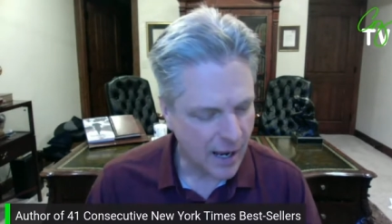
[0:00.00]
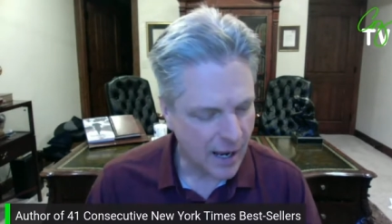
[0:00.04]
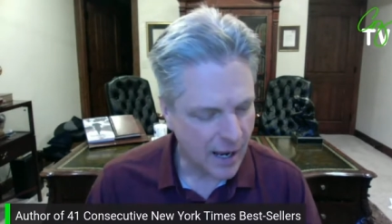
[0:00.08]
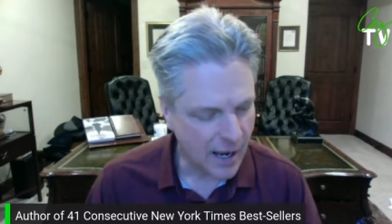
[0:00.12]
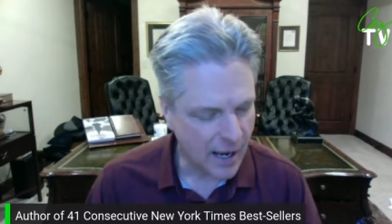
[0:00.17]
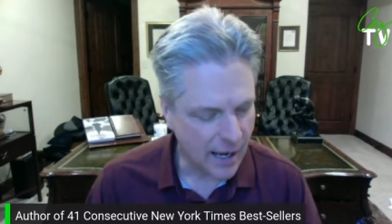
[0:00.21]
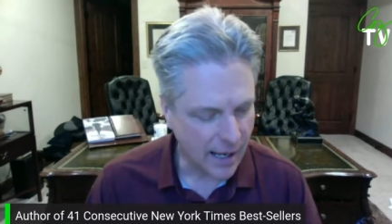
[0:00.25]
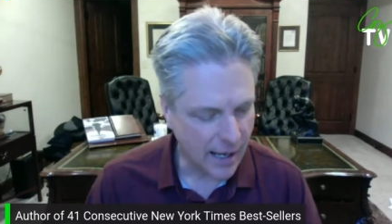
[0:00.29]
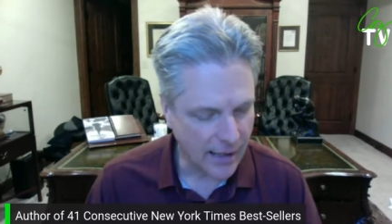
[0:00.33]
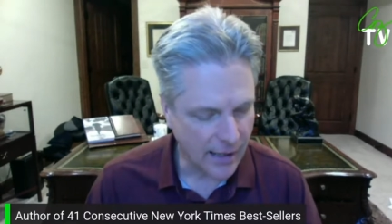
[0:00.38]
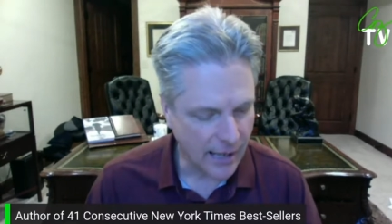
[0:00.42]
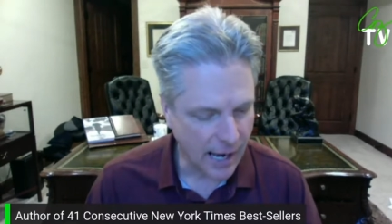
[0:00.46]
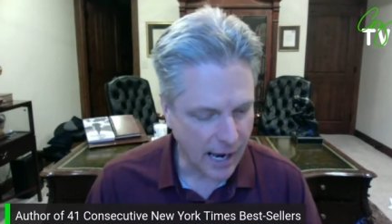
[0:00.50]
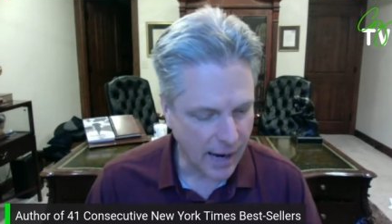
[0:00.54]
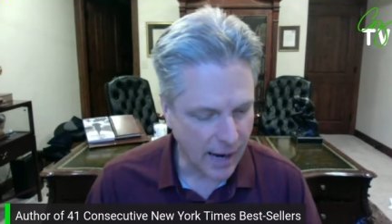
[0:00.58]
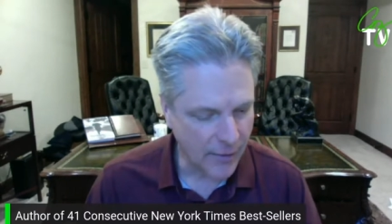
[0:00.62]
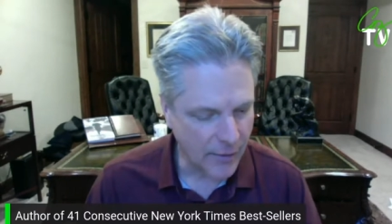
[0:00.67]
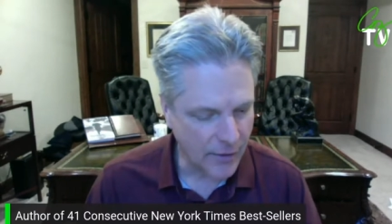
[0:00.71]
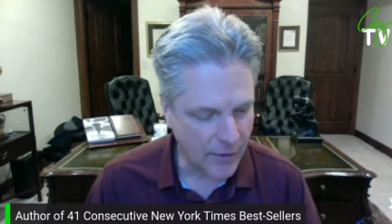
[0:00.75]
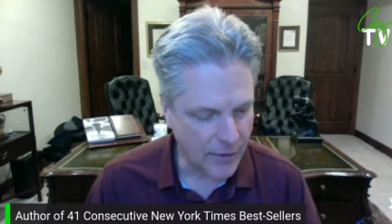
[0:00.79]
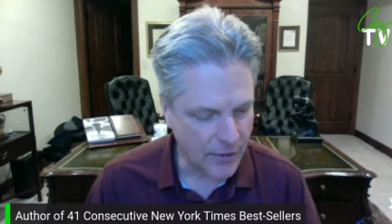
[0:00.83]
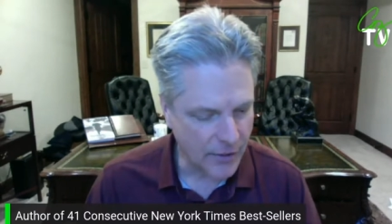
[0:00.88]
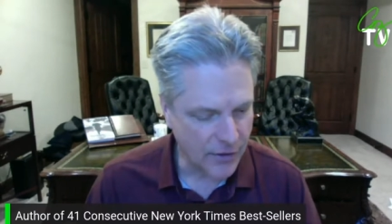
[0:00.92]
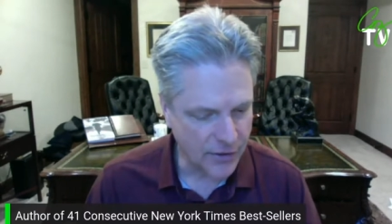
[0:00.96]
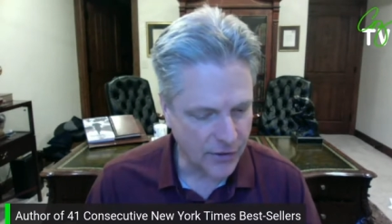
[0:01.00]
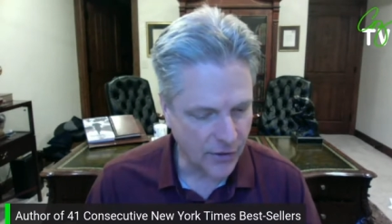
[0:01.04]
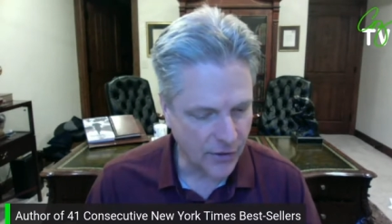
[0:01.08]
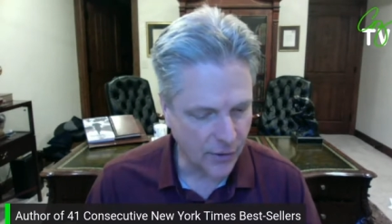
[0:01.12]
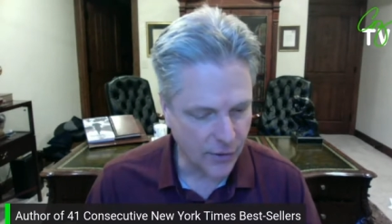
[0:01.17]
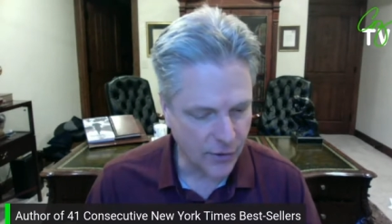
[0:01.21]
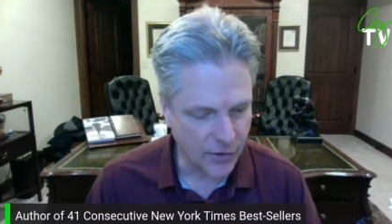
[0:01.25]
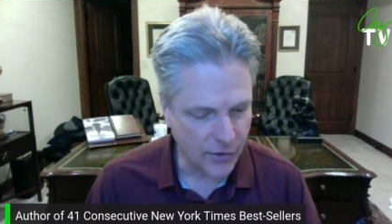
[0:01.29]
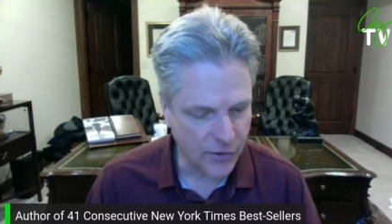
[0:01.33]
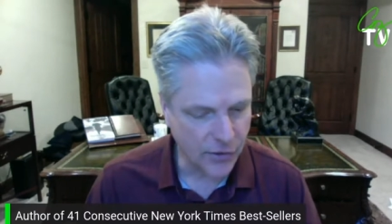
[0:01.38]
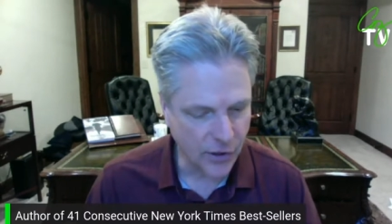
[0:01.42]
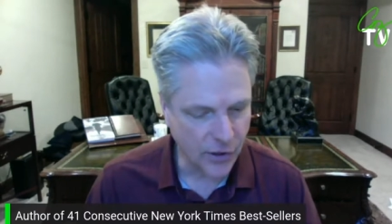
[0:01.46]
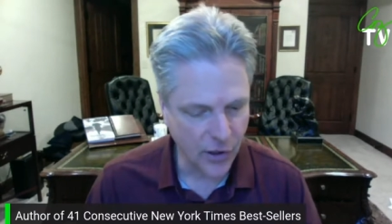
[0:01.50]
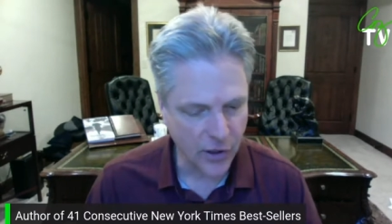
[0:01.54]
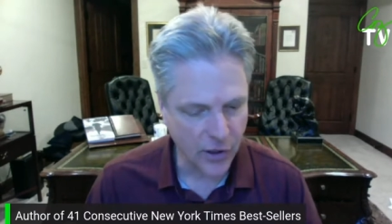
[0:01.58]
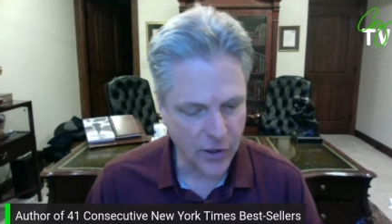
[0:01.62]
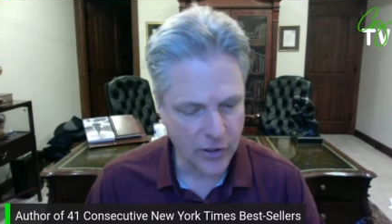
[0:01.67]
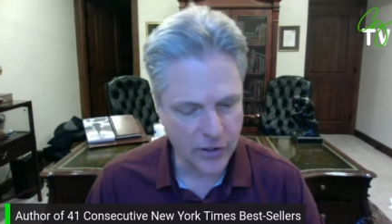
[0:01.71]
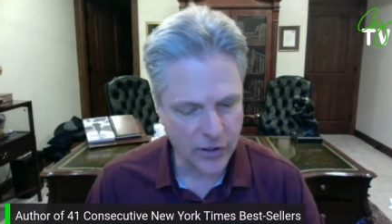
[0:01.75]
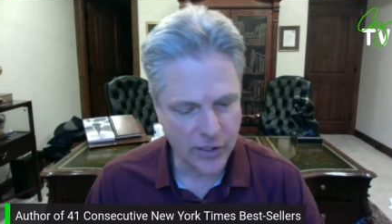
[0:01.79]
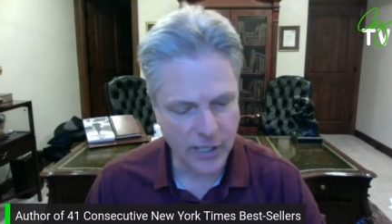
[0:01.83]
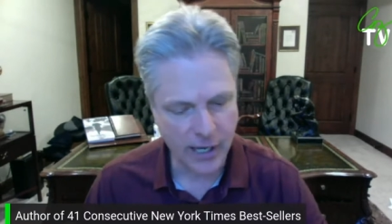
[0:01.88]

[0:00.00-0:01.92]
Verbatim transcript: and I was just so discouraged.